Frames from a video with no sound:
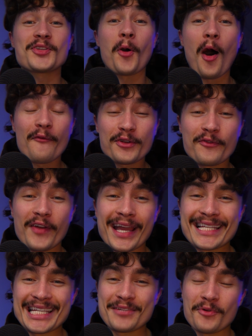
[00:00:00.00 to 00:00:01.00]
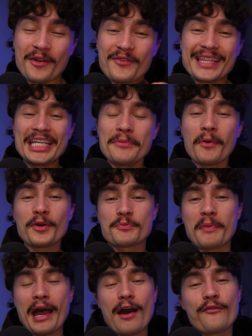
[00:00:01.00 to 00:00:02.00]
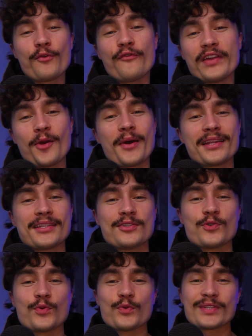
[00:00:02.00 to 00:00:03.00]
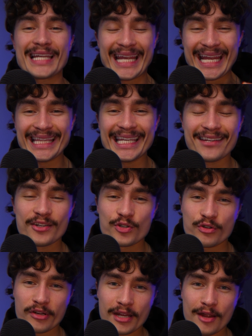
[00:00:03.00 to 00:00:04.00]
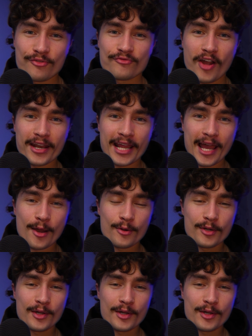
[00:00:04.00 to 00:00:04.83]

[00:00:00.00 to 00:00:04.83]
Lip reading: So After Effects is one of the most powerful video editing tools in the industry right now.